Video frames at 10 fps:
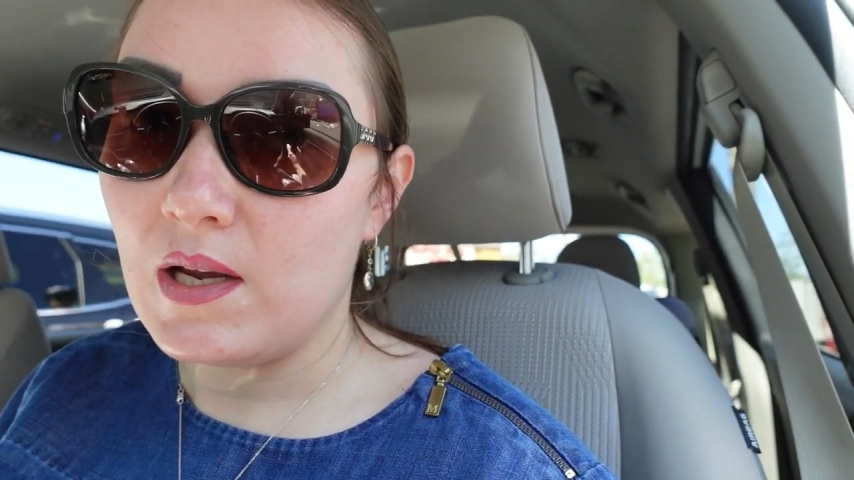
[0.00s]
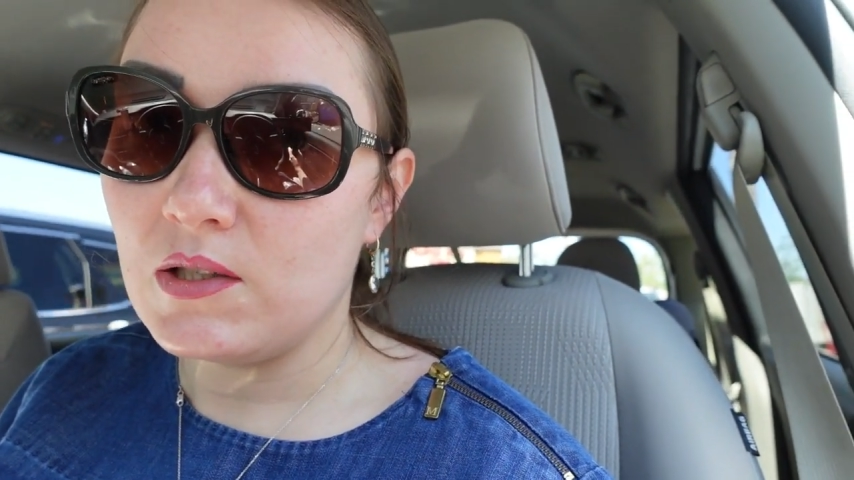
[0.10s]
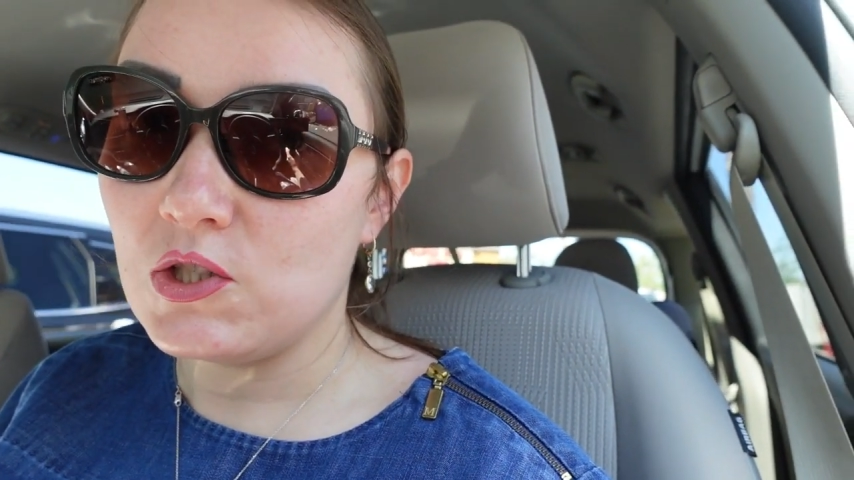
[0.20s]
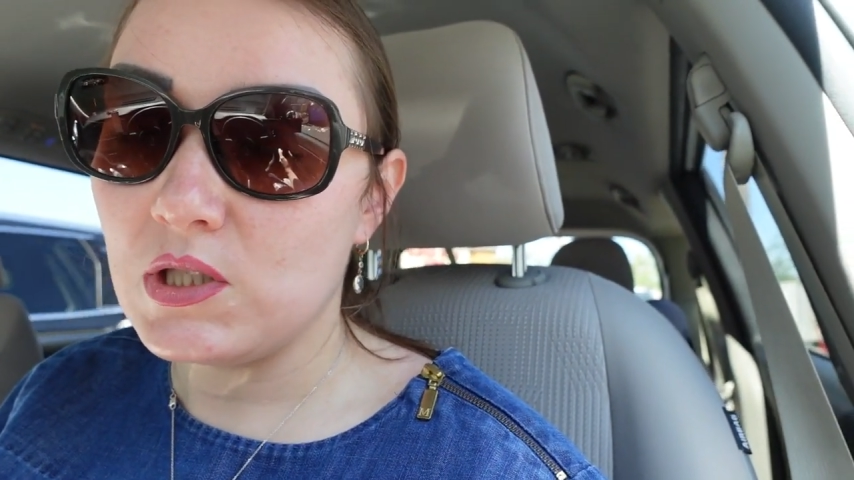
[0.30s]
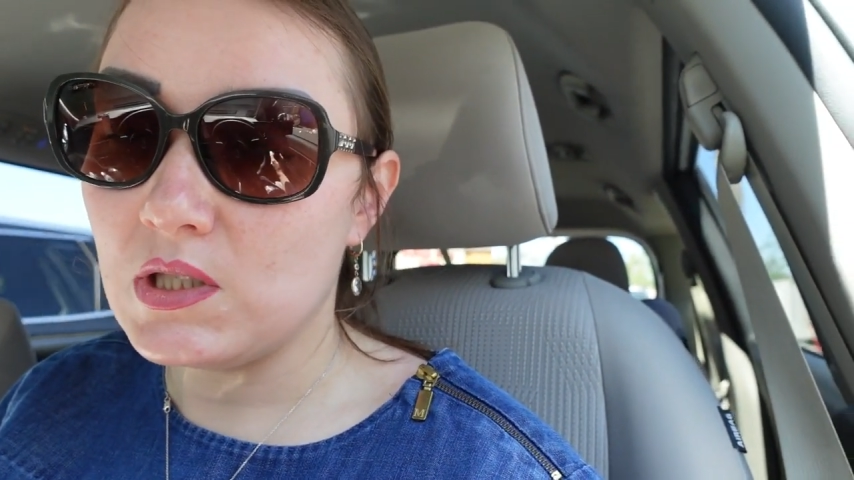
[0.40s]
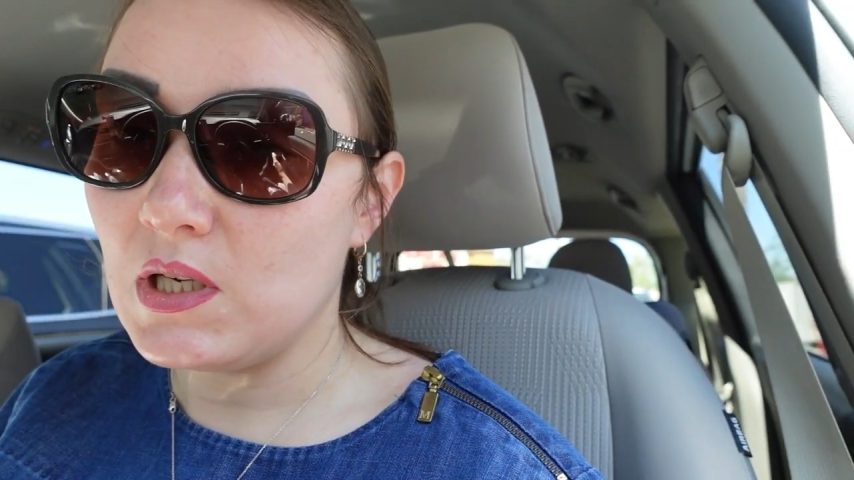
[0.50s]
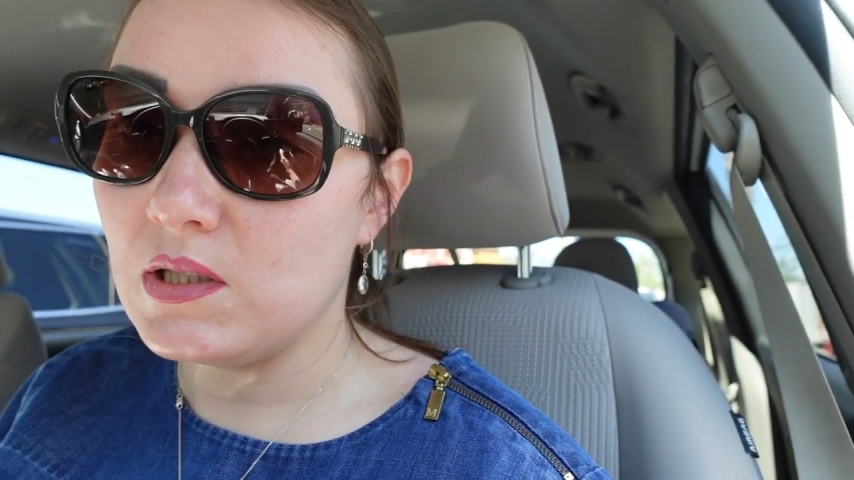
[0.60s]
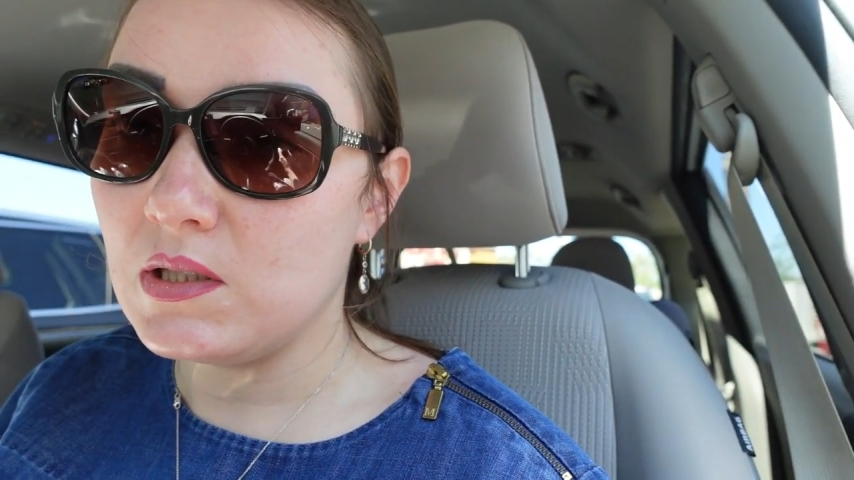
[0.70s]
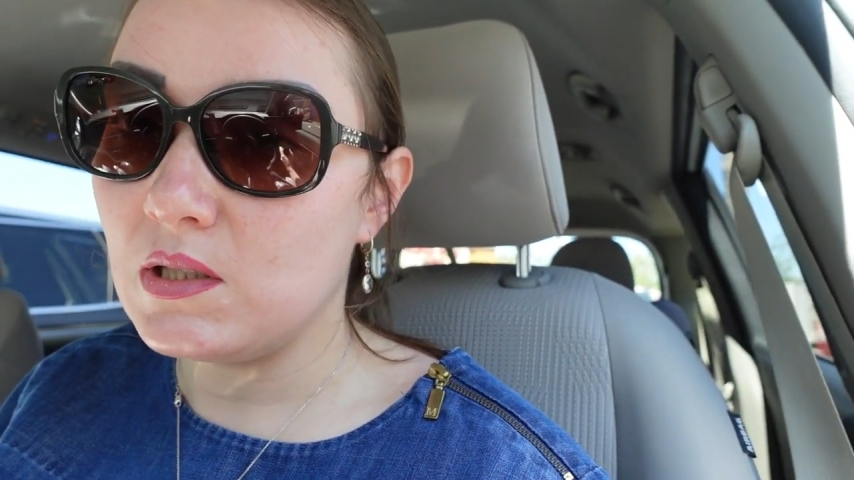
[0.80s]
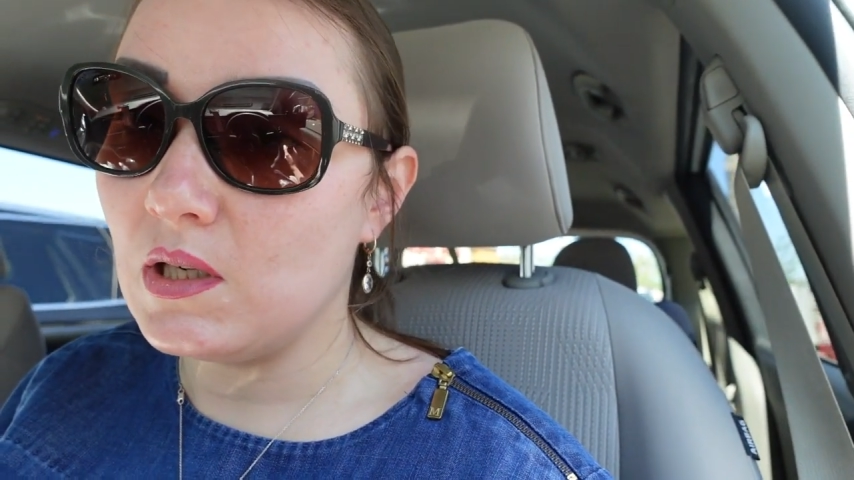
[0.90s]
and she
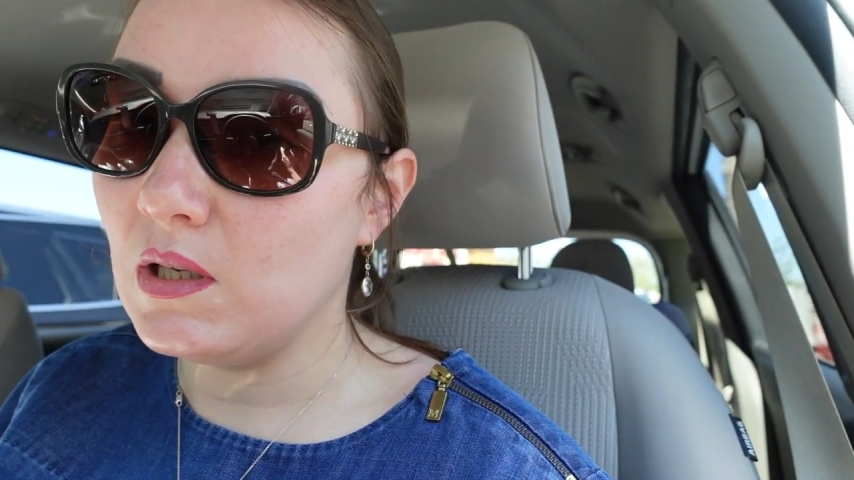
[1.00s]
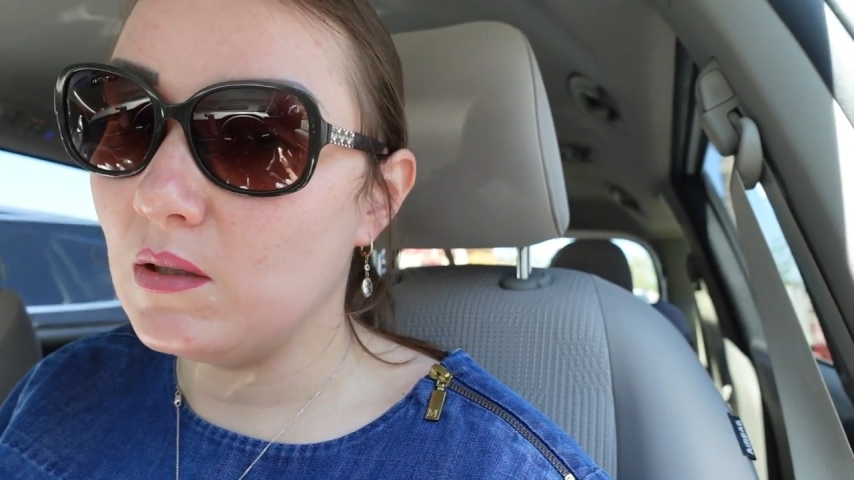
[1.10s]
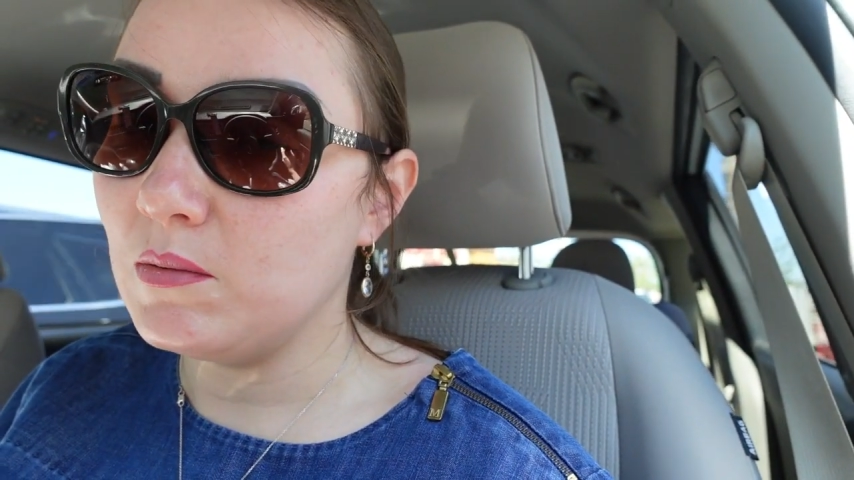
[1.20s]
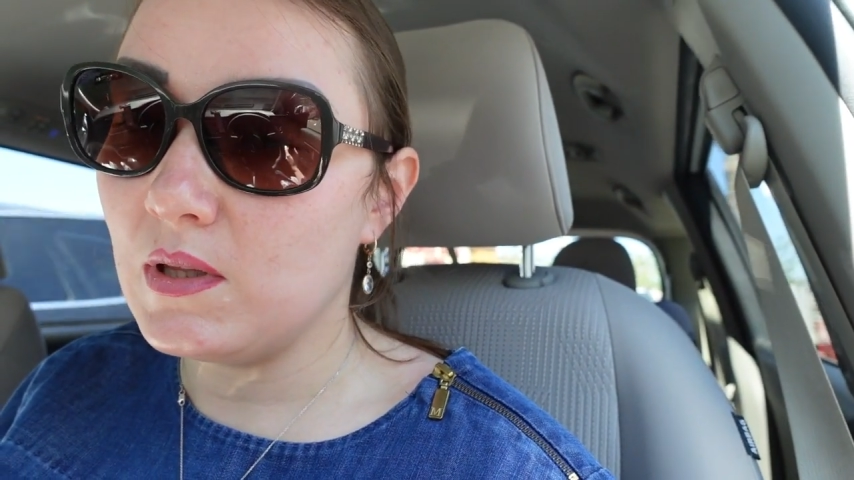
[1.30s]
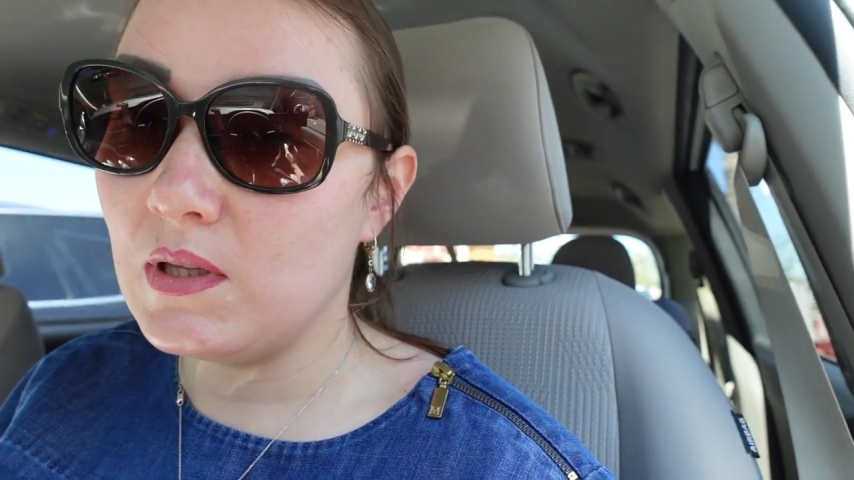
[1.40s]
said uh,